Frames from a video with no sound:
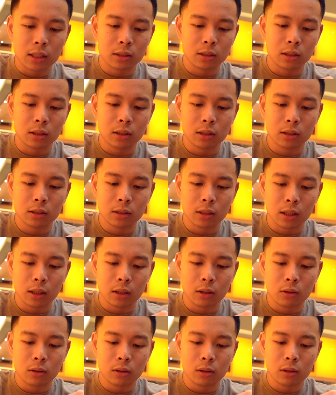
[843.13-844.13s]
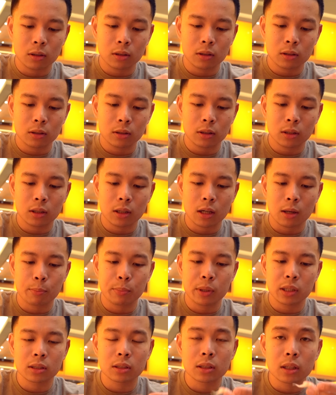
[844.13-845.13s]
so this is like, got a
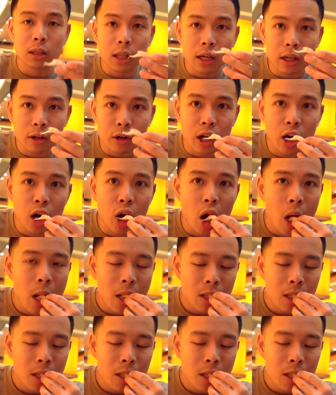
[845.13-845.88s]
piece of the leg right here.